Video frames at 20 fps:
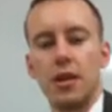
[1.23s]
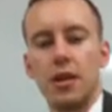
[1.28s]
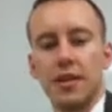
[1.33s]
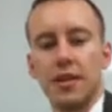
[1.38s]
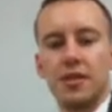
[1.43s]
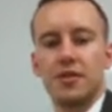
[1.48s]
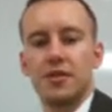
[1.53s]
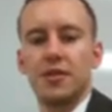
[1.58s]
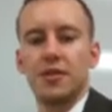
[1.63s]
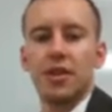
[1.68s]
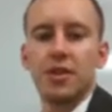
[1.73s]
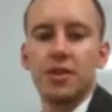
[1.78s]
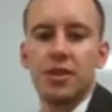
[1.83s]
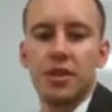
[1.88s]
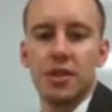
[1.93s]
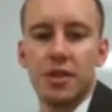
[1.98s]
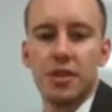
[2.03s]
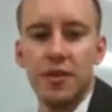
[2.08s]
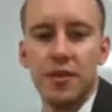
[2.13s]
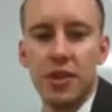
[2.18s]
Alright, this video
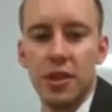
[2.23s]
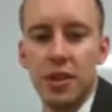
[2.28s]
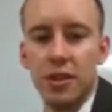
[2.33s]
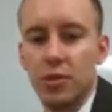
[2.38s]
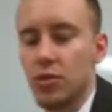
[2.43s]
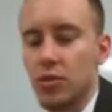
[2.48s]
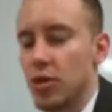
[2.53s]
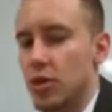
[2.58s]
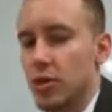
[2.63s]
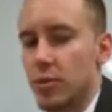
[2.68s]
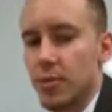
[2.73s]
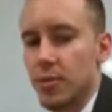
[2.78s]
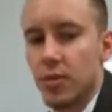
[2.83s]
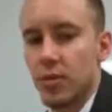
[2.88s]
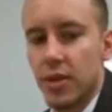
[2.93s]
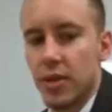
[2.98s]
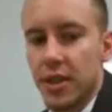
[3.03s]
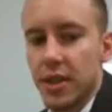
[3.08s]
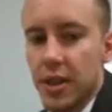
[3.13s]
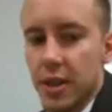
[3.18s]
is on the fall of
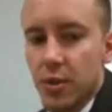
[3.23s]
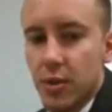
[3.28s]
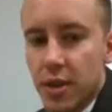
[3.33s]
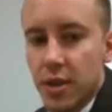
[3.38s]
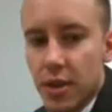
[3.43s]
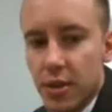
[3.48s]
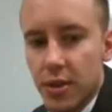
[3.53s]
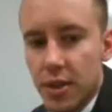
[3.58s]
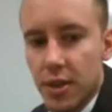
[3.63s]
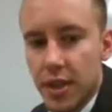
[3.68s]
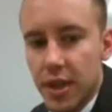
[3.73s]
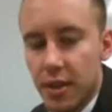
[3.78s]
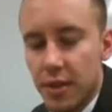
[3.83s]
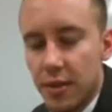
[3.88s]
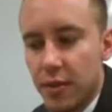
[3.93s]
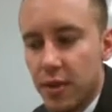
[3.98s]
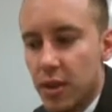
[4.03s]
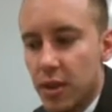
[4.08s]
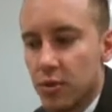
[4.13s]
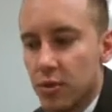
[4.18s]
Rome. Right now we're going to look at the
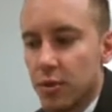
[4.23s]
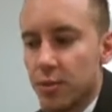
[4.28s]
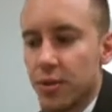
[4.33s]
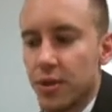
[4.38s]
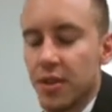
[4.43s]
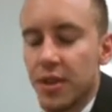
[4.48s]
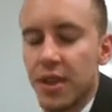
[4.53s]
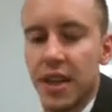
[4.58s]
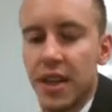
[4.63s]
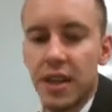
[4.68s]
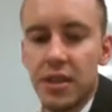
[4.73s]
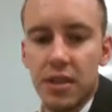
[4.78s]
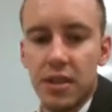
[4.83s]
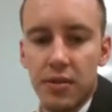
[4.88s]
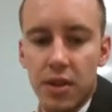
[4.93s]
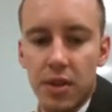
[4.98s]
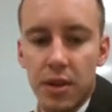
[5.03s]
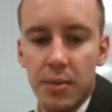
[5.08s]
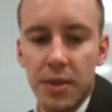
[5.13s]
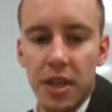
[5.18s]
fall of Rome through the eyes
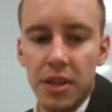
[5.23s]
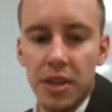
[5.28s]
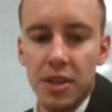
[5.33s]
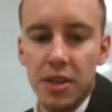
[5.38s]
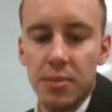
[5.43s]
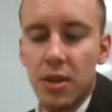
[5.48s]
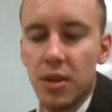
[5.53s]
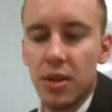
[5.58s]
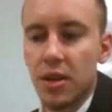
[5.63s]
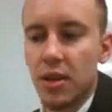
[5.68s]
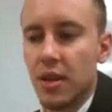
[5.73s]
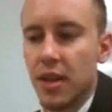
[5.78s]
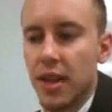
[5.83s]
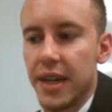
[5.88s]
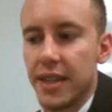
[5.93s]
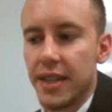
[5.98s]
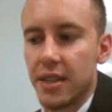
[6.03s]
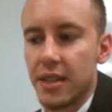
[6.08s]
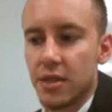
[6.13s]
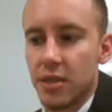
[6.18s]
of Ammianus
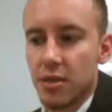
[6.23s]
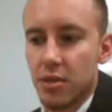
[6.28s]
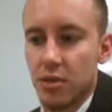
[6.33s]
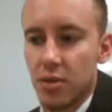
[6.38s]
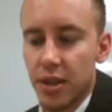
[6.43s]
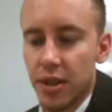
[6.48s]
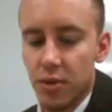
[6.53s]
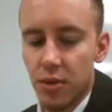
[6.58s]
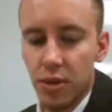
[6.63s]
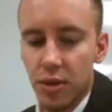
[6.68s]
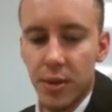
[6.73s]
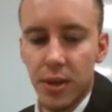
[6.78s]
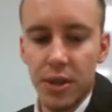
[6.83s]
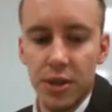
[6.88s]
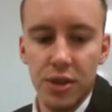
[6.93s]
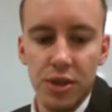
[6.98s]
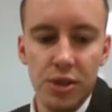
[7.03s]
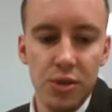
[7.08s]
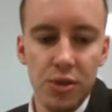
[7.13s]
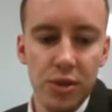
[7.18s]
Marcellinus, great Roman
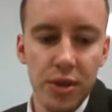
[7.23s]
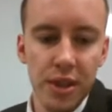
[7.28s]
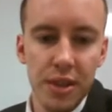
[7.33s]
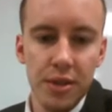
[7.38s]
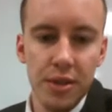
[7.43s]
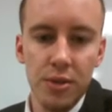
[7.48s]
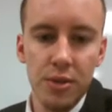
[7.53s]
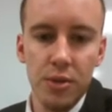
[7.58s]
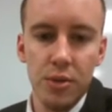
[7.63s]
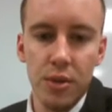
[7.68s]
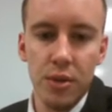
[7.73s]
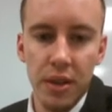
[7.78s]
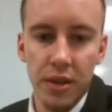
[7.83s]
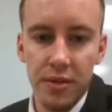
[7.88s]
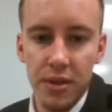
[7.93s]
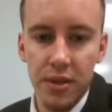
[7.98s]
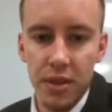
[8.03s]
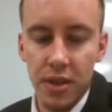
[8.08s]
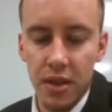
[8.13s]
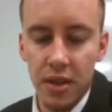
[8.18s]
historian who
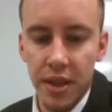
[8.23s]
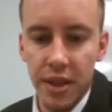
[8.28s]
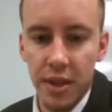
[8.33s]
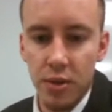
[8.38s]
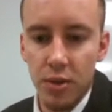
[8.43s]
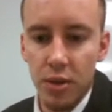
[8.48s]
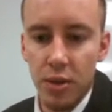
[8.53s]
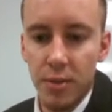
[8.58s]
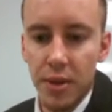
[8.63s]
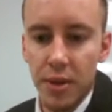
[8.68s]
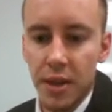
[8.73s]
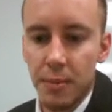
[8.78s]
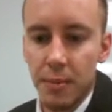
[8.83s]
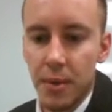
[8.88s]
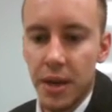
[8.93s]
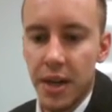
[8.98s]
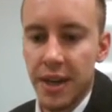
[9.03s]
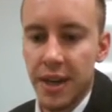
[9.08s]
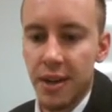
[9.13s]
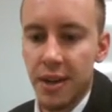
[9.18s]
lived in the later Roman
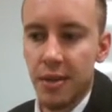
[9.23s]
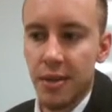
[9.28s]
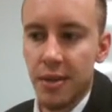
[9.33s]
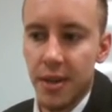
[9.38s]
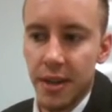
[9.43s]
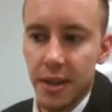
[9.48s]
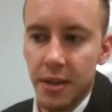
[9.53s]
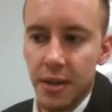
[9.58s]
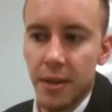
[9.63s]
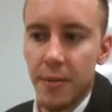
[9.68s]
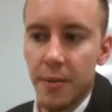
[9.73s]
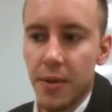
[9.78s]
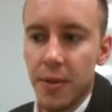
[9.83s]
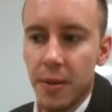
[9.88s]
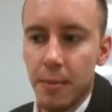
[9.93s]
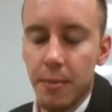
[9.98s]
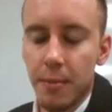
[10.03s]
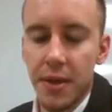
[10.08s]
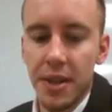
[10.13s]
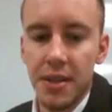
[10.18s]
Empire, like
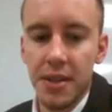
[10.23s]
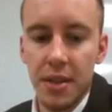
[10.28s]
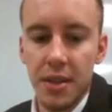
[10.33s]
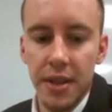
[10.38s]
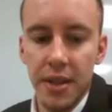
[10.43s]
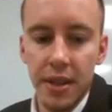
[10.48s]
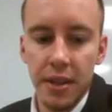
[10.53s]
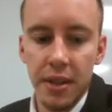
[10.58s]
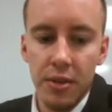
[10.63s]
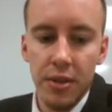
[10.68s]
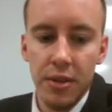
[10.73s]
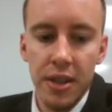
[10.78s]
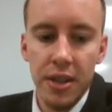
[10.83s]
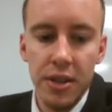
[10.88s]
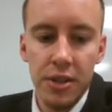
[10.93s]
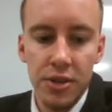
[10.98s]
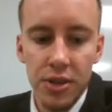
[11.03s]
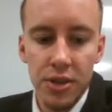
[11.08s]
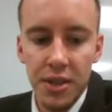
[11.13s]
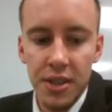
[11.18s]
mid to late
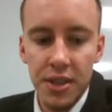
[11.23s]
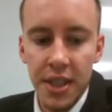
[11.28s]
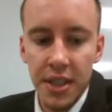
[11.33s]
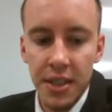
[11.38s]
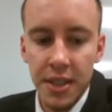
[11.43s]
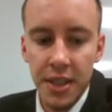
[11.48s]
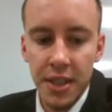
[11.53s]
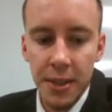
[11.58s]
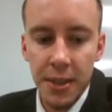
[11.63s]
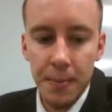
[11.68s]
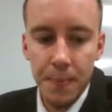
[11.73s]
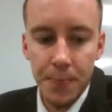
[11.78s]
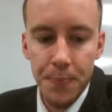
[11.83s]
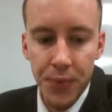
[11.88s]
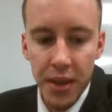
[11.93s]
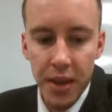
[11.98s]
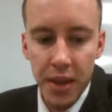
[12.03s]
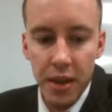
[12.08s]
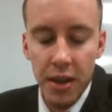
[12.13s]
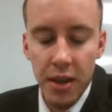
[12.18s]
300s AD.
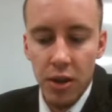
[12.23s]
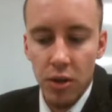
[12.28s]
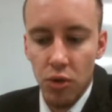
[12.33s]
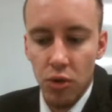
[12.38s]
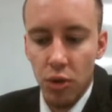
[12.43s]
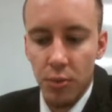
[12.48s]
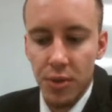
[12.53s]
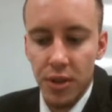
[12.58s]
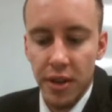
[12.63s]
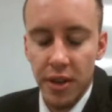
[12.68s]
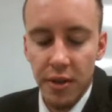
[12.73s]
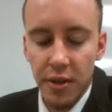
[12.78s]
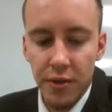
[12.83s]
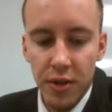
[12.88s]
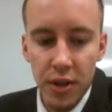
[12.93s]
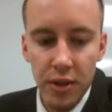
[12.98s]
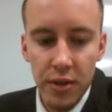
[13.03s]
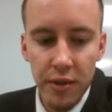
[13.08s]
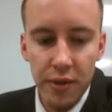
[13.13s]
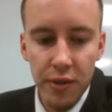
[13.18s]
Rome's going to
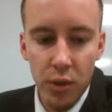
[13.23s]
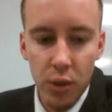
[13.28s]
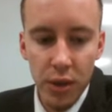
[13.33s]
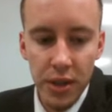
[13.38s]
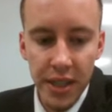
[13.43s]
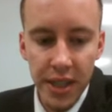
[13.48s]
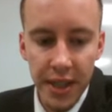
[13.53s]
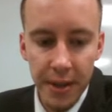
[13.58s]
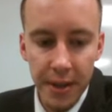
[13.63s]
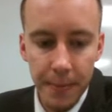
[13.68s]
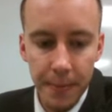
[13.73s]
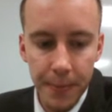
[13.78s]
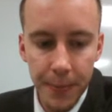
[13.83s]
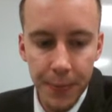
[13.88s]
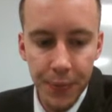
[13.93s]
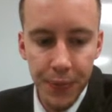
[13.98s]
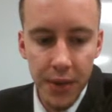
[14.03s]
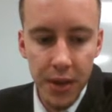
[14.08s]
fall in 410.